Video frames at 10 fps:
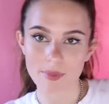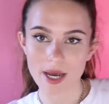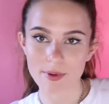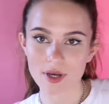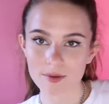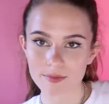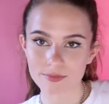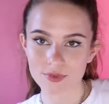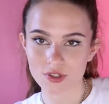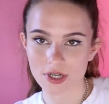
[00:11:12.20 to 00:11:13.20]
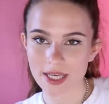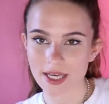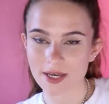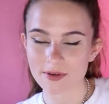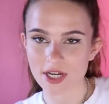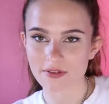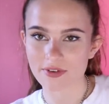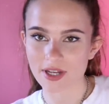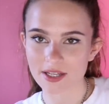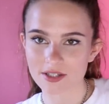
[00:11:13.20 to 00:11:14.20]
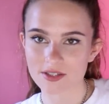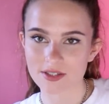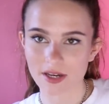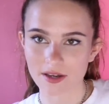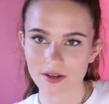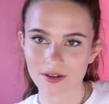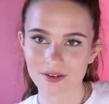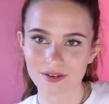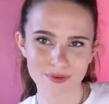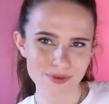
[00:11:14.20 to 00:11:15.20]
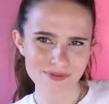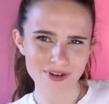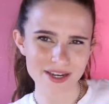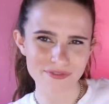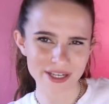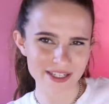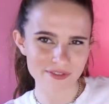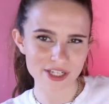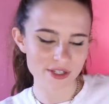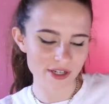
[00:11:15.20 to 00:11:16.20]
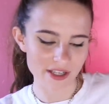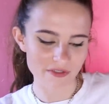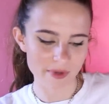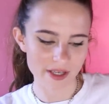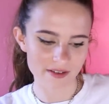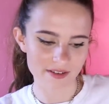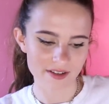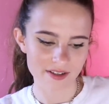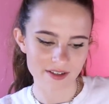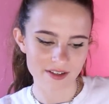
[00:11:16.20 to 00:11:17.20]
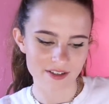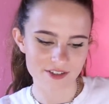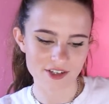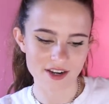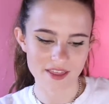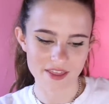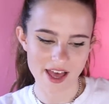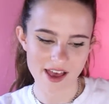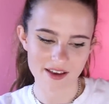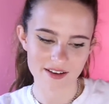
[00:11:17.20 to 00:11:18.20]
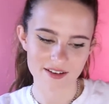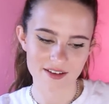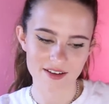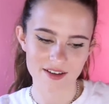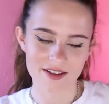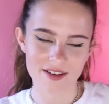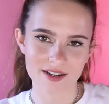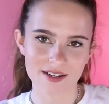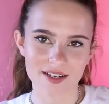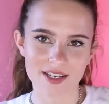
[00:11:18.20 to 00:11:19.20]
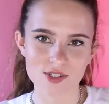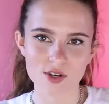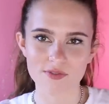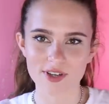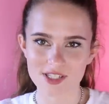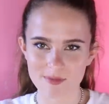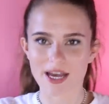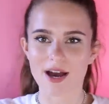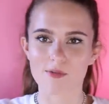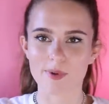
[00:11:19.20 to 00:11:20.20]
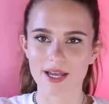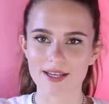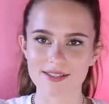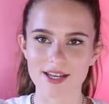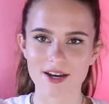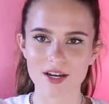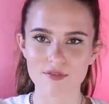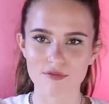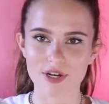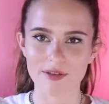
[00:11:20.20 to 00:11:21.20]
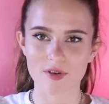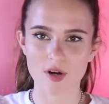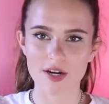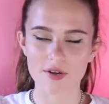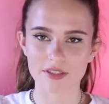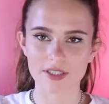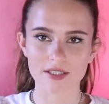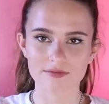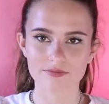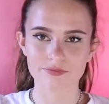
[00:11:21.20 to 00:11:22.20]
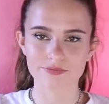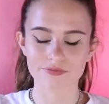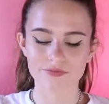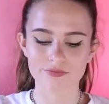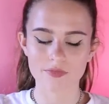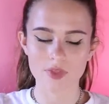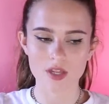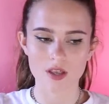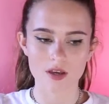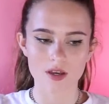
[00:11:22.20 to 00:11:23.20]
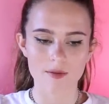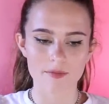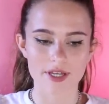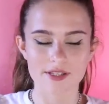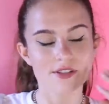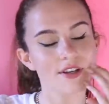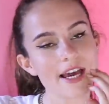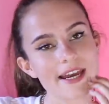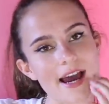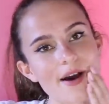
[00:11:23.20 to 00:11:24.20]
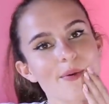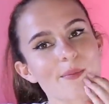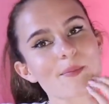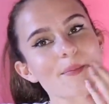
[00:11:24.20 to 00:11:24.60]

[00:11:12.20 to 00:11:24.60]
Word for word: but I put a tree here, which I feel like just didn't, it wasn't, I feel like it didn't really do anything for me. Just kind of there. It sort of looks a bit out of place. I kind of really regret doing that. But it's too late now.